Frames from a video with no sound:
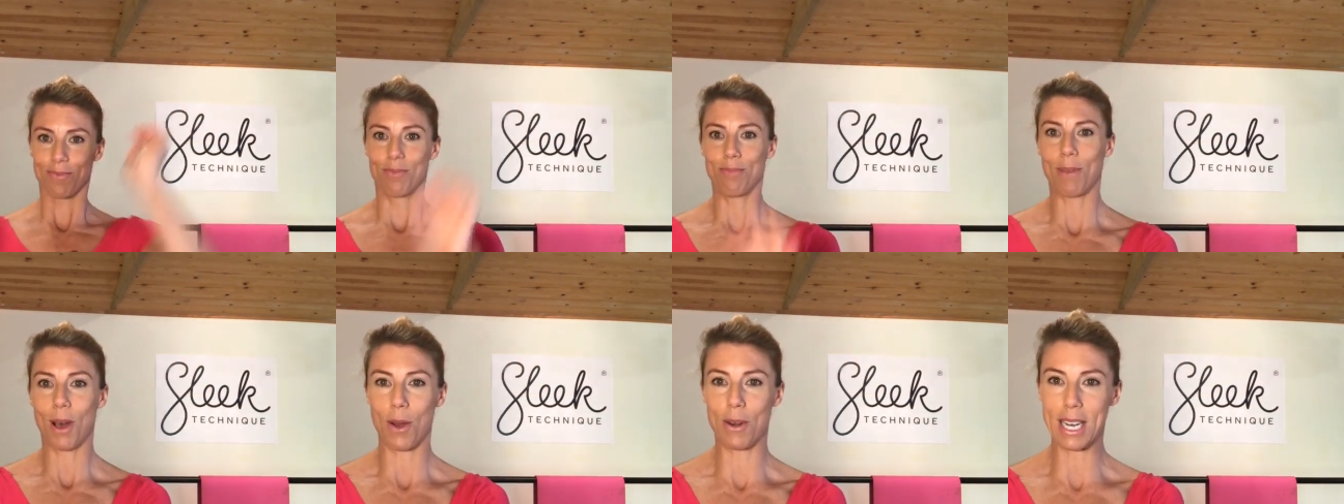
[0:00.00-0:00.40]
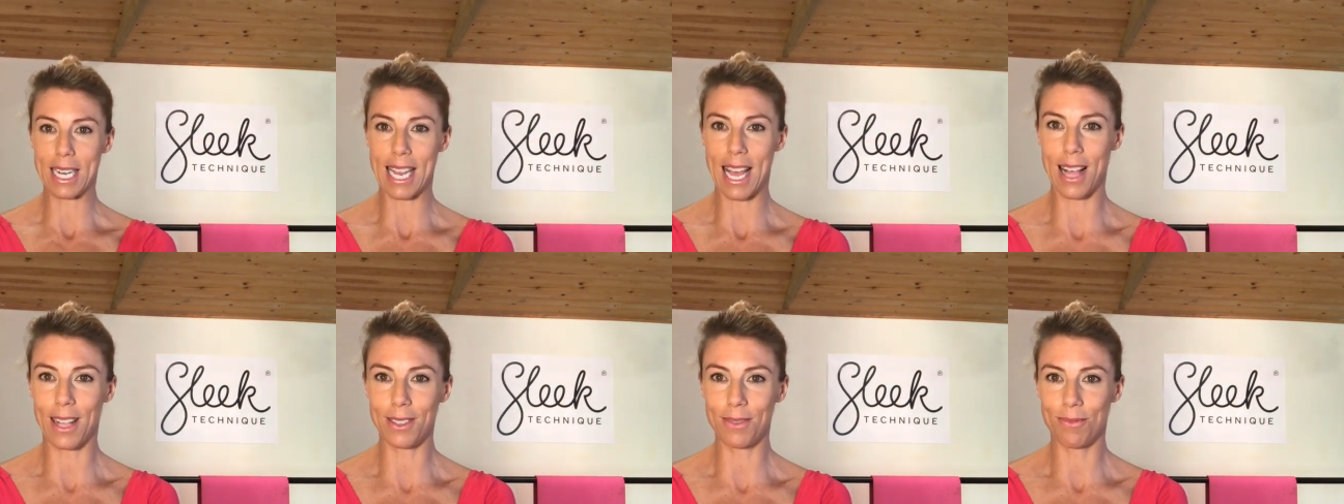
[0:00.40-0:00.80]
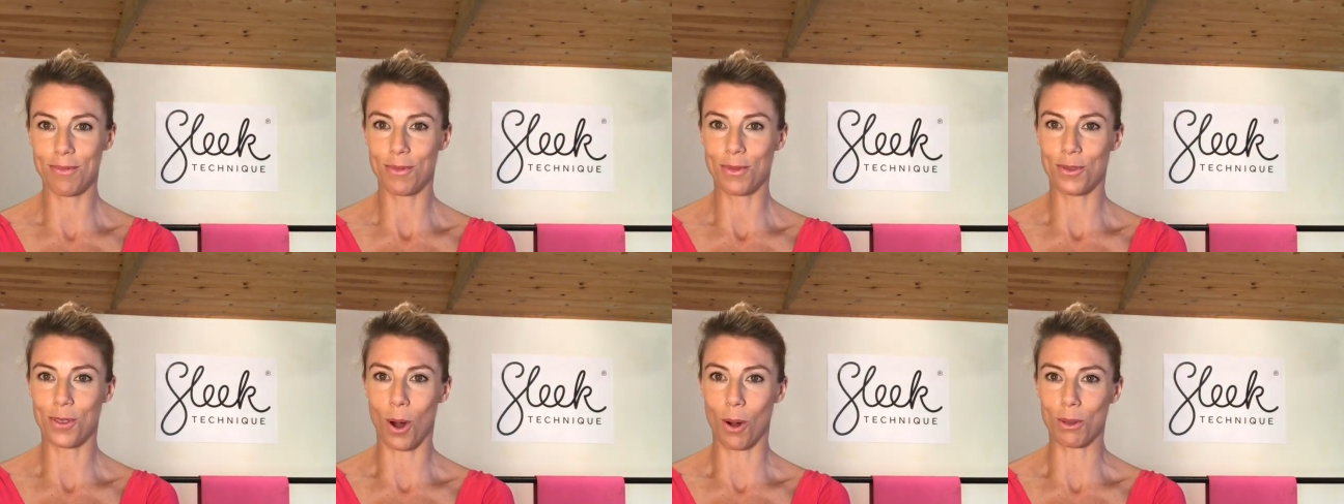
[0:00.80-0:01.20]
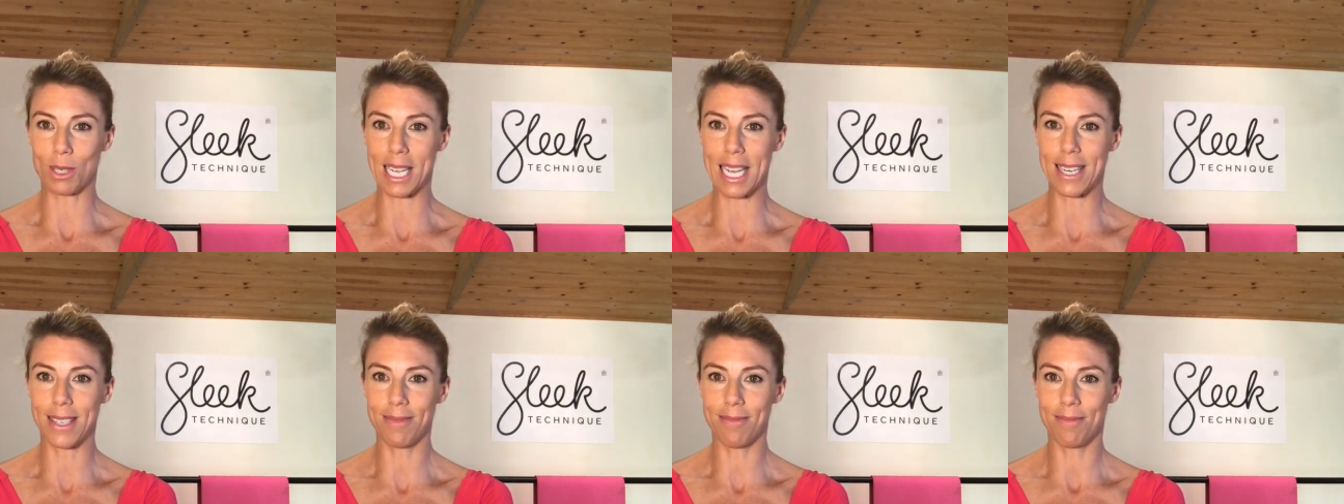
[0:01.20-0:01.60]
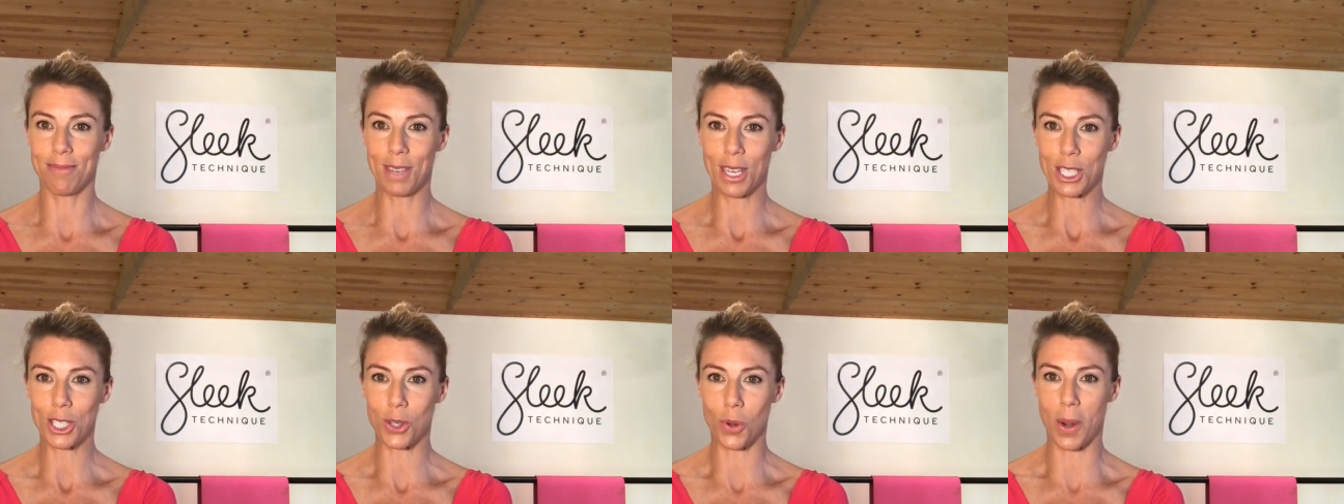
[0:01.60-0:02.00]
Ponytail, fold in,
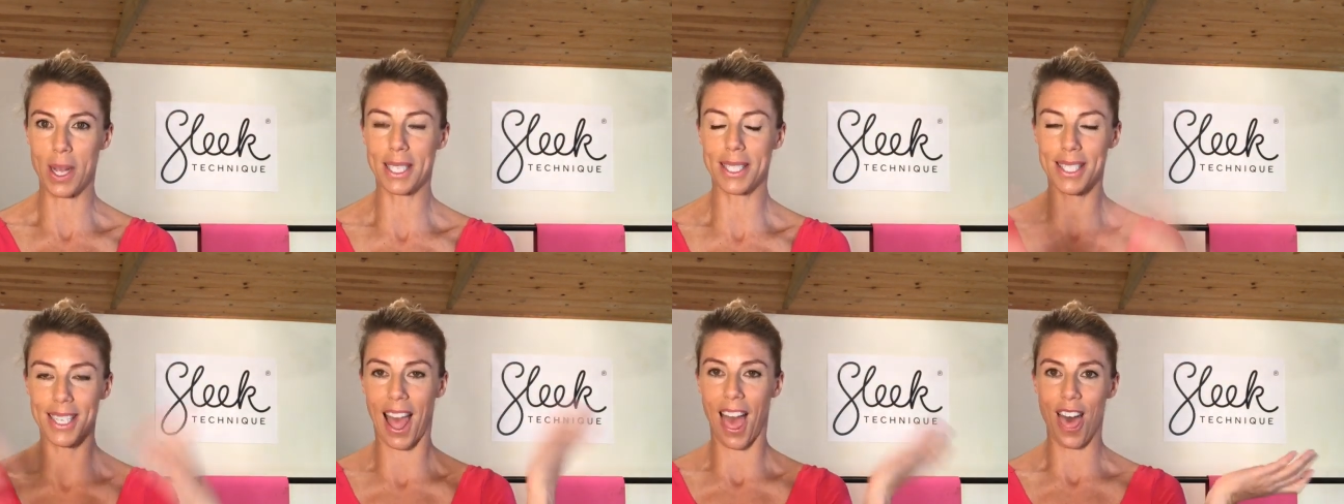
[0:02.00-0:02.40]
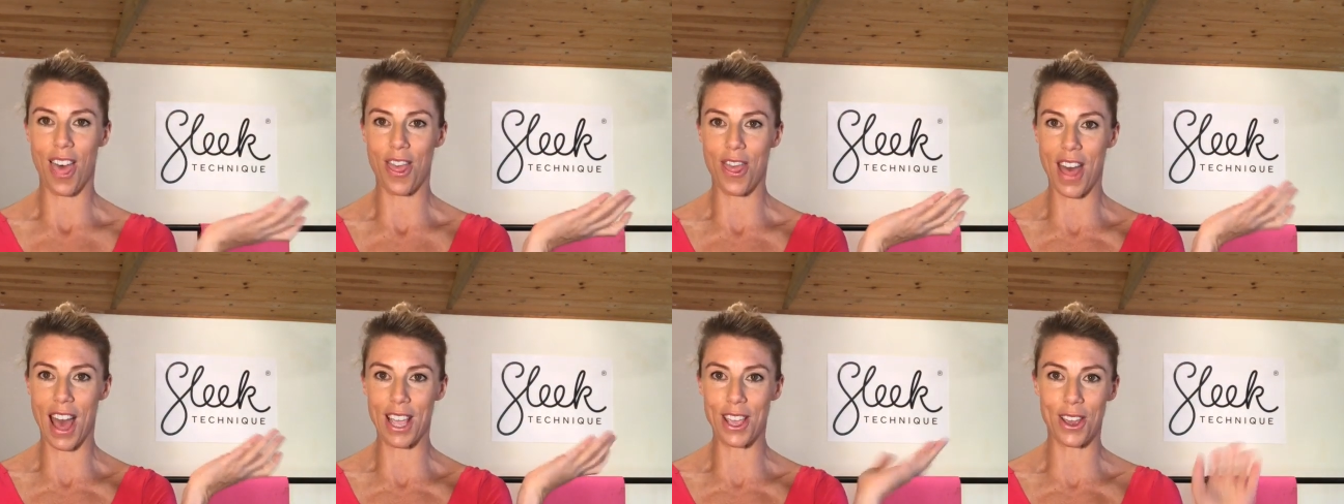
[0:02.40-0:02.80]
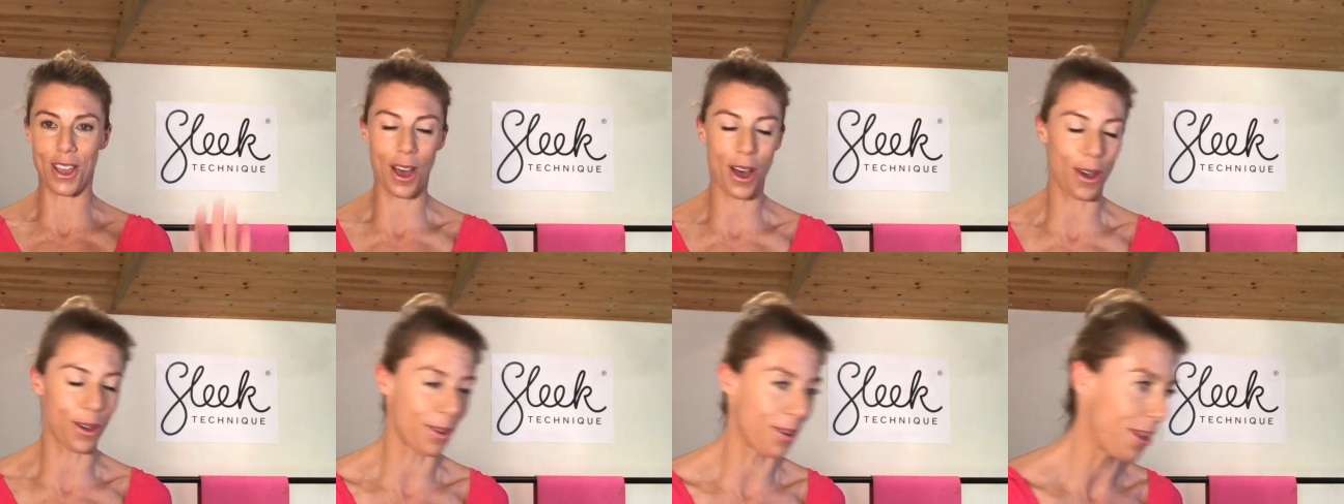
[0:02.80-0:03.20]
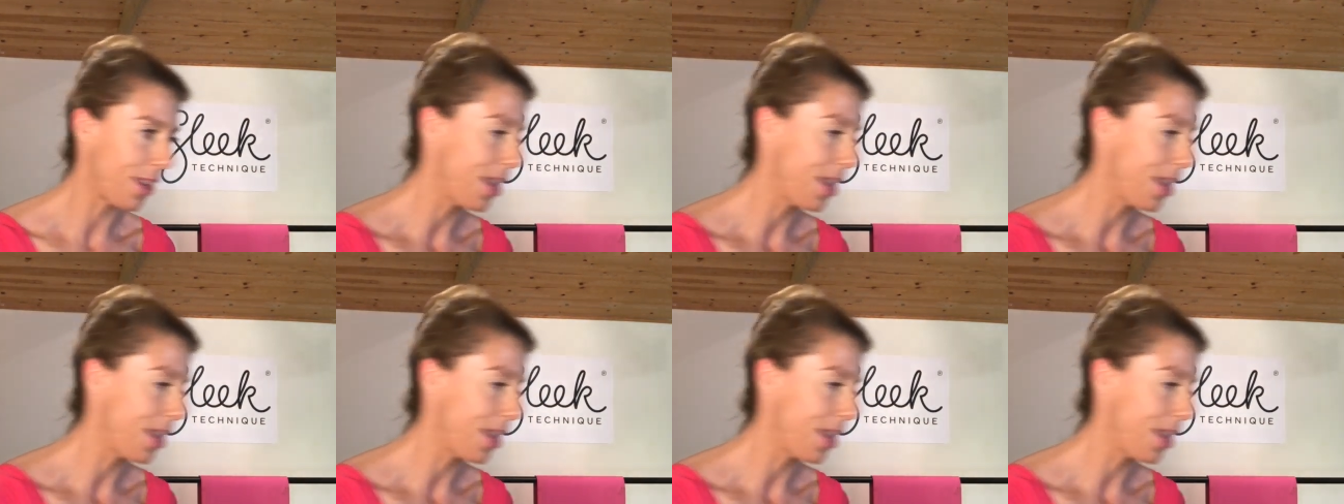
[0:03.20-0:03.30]
twist, there you go.